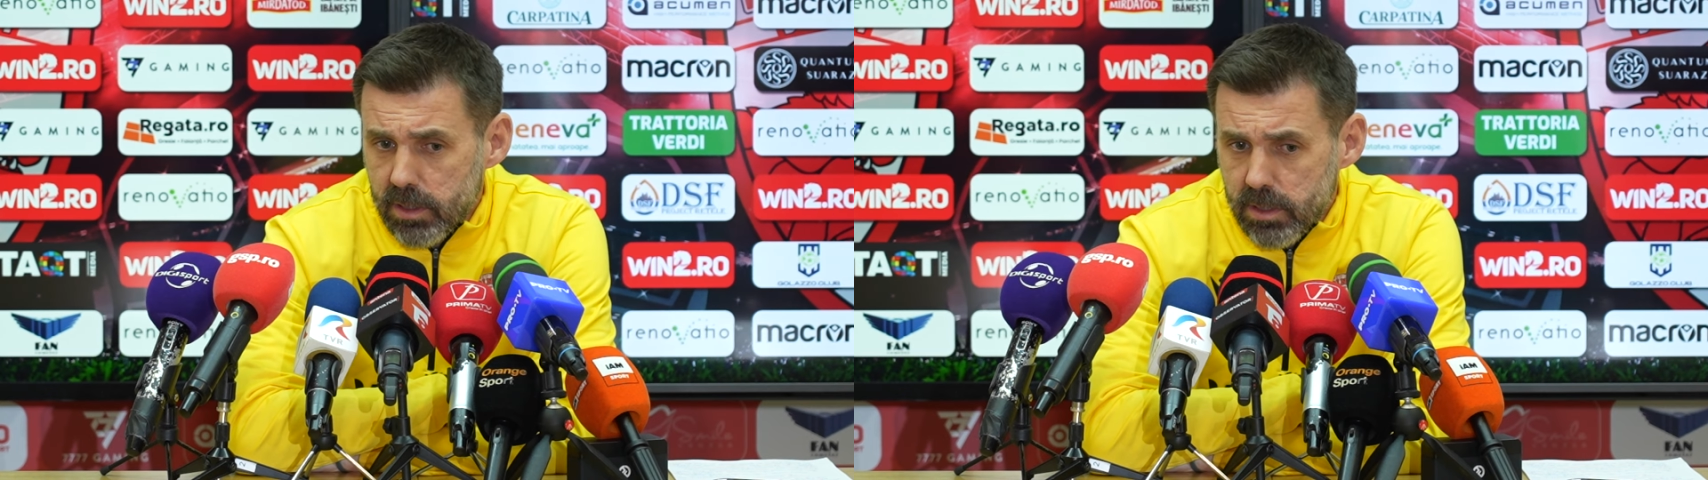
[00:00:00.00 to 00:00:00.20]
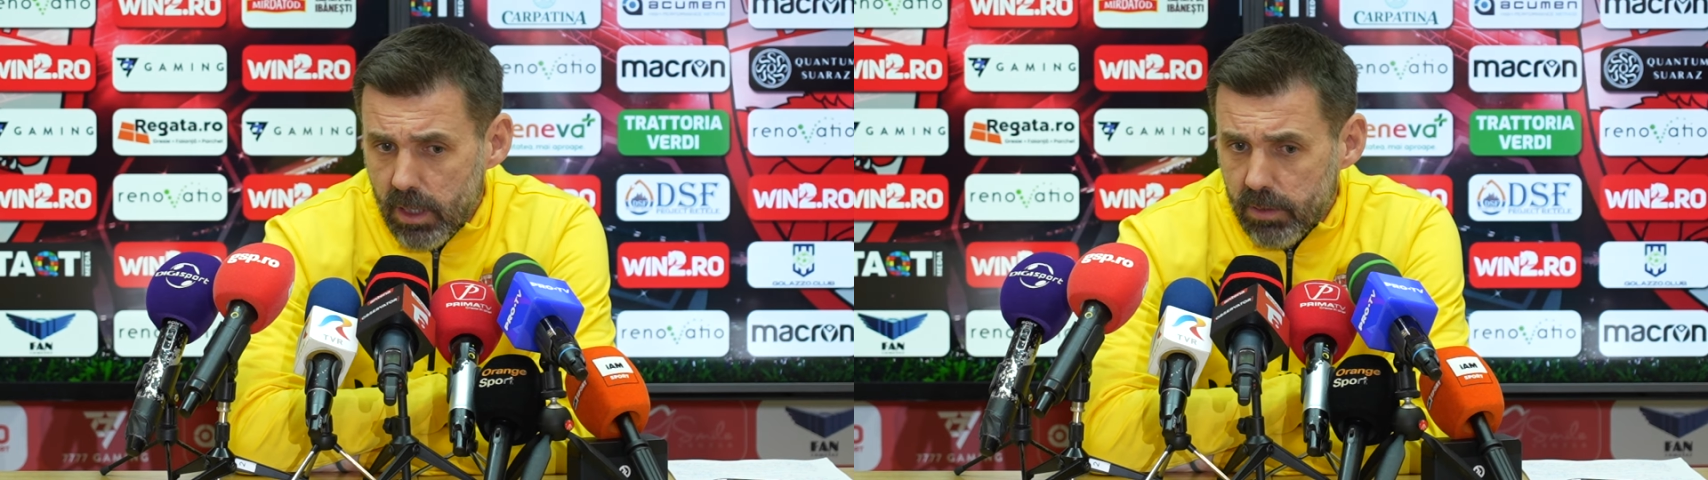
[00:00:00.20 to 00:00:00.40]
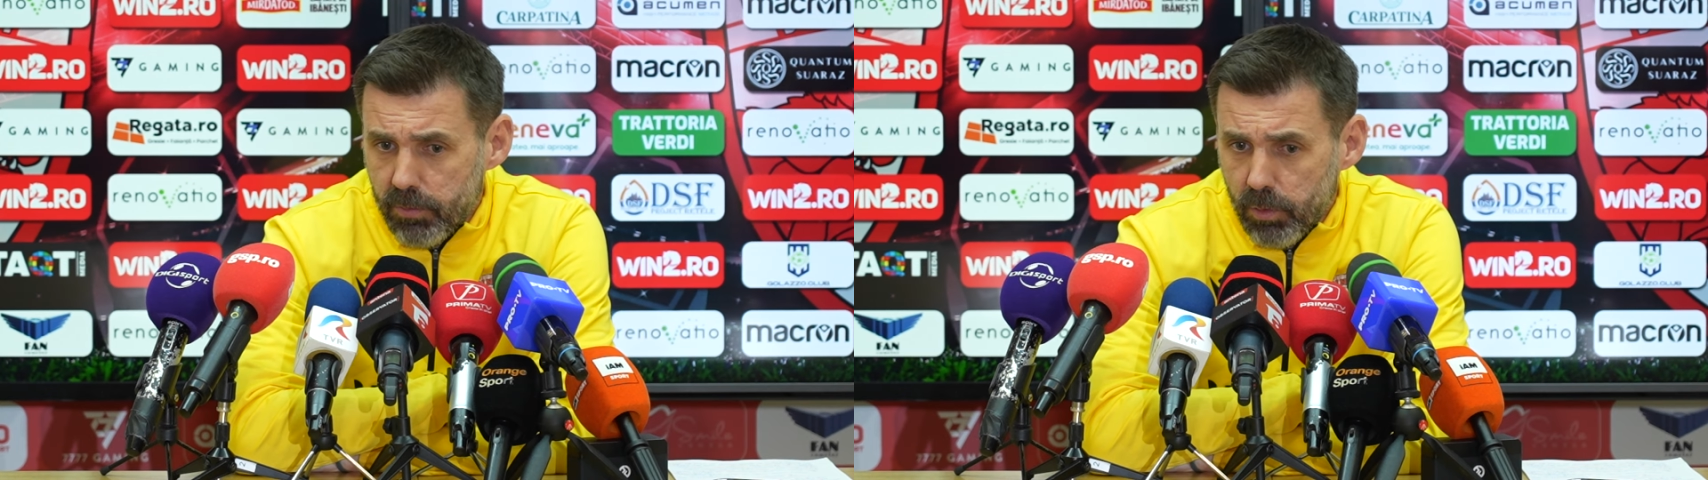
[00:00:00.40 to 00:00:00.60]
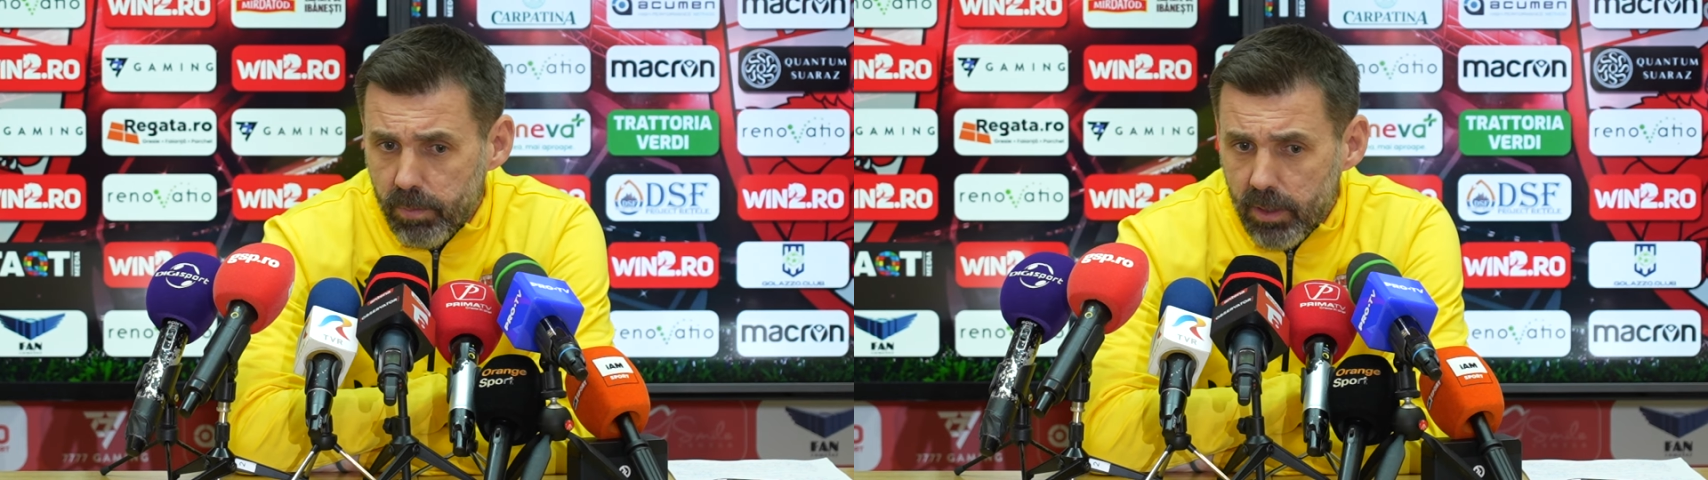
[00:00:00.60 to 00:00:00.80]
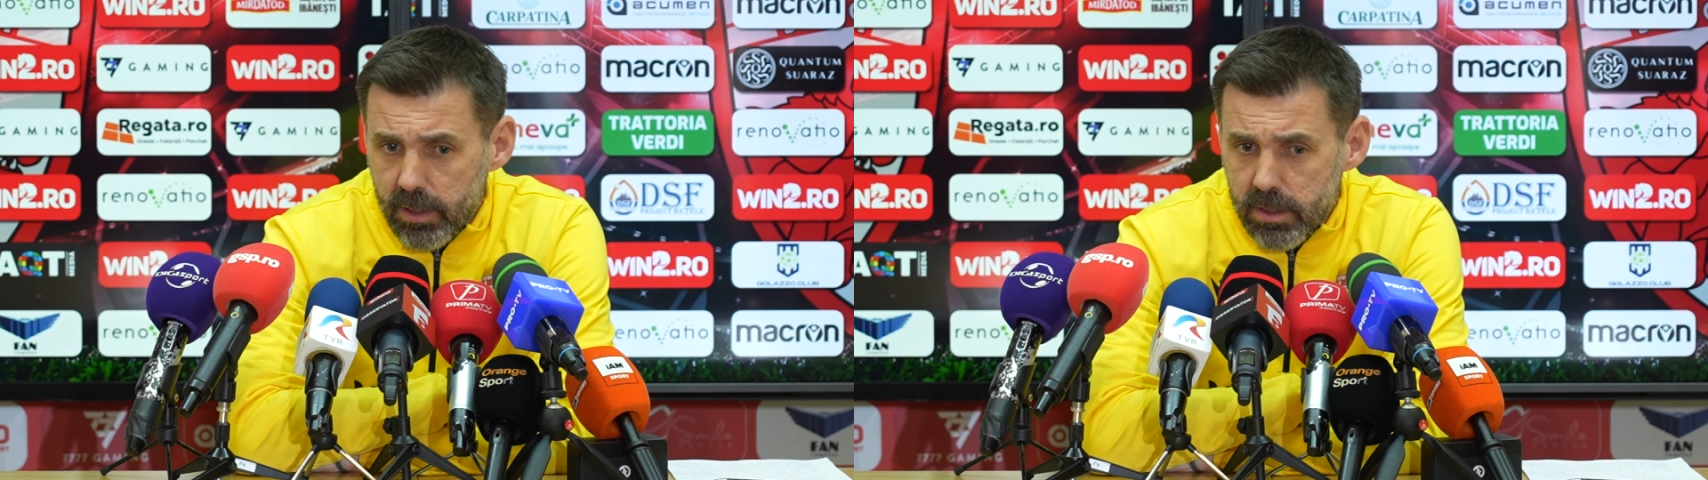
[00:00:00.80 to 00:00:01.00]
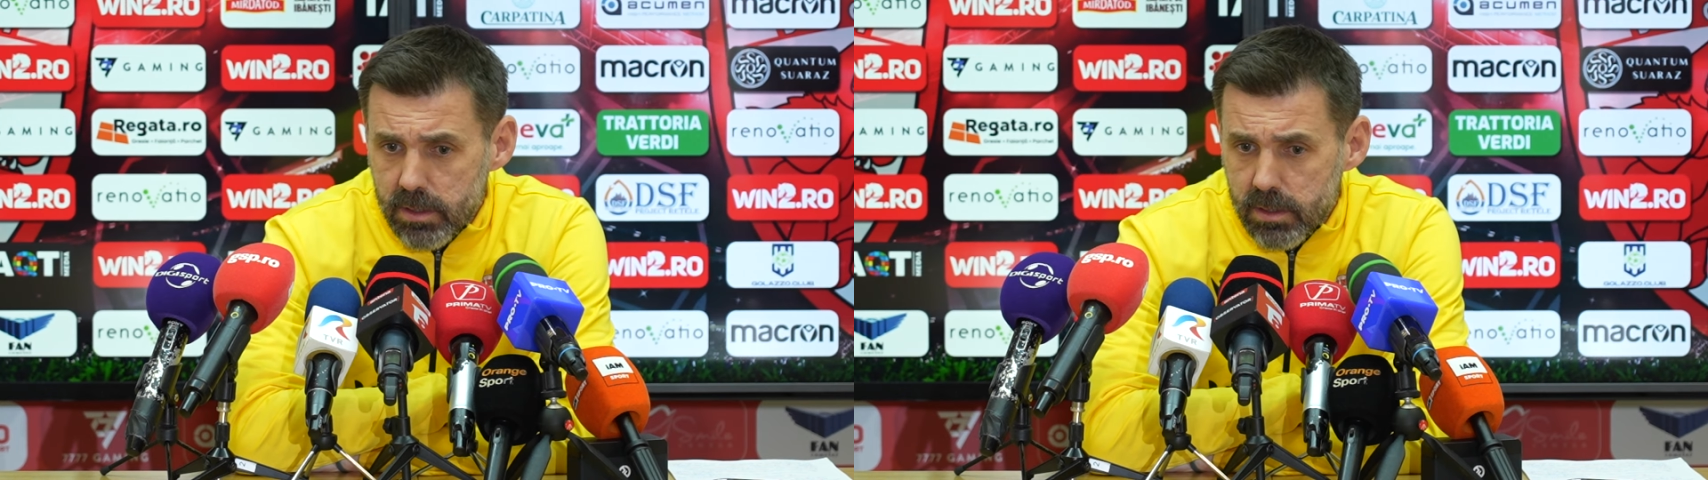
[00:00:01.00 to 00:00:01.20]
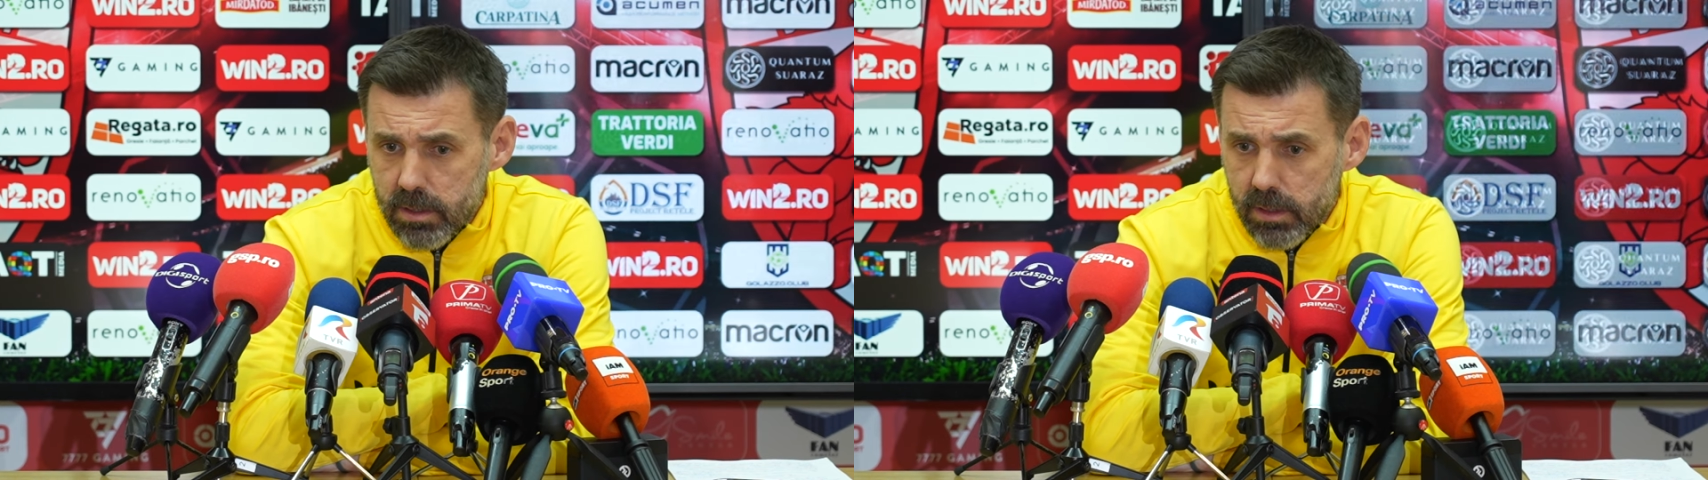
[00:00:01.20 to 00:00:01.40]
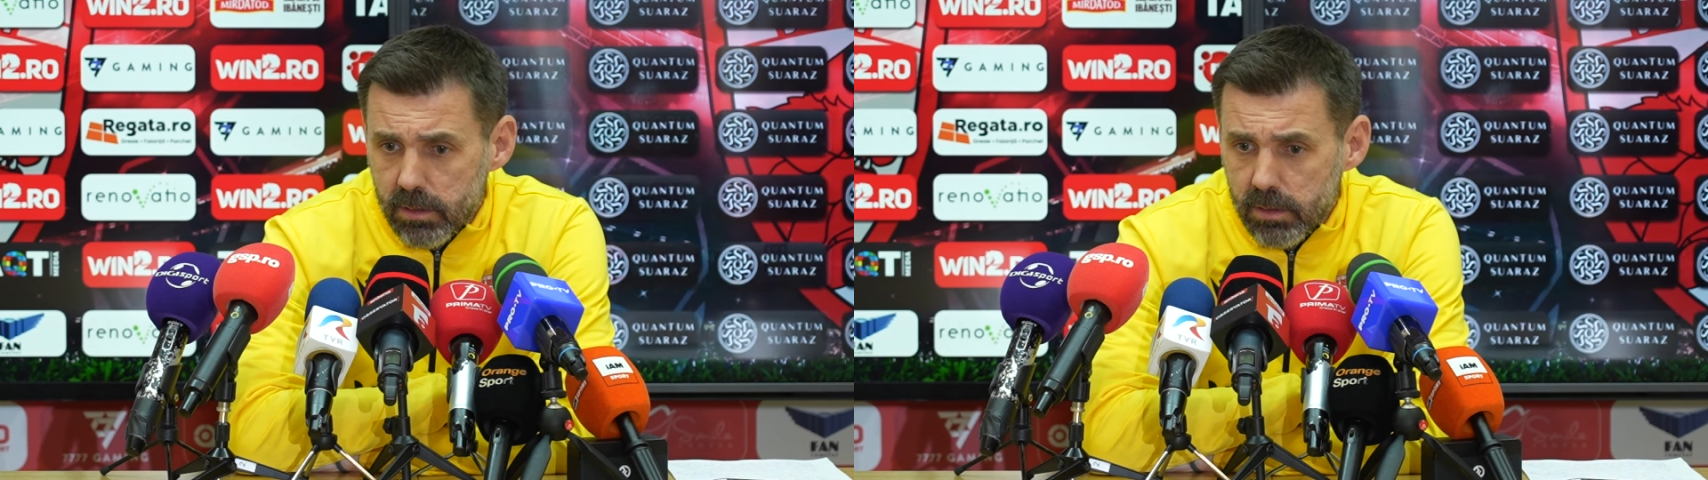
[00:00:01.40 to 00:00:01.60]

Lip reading: signed few players.